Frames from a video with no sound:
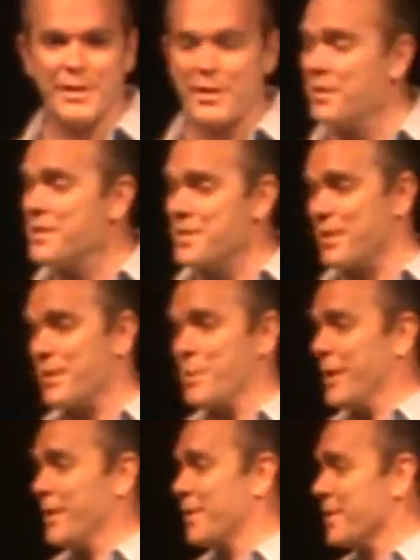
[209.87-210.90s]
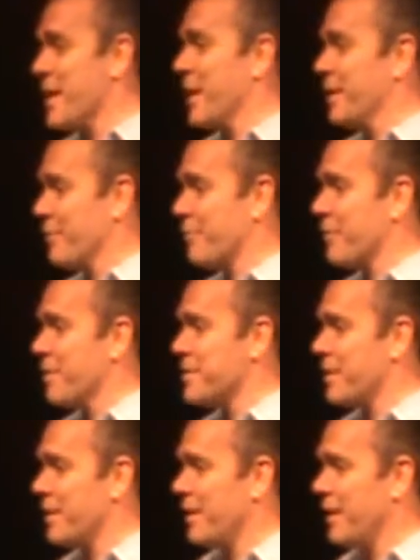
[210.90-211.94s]
And they're just there to be entertained first.
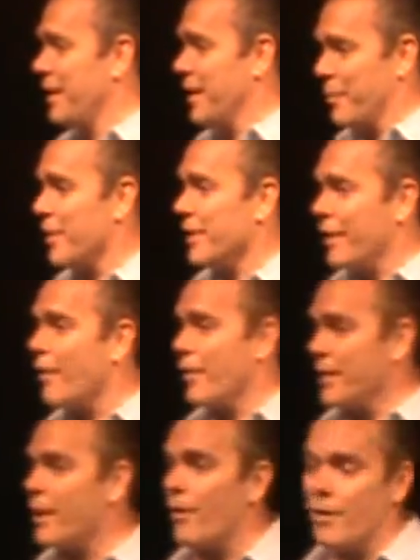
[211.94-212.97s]
They really are.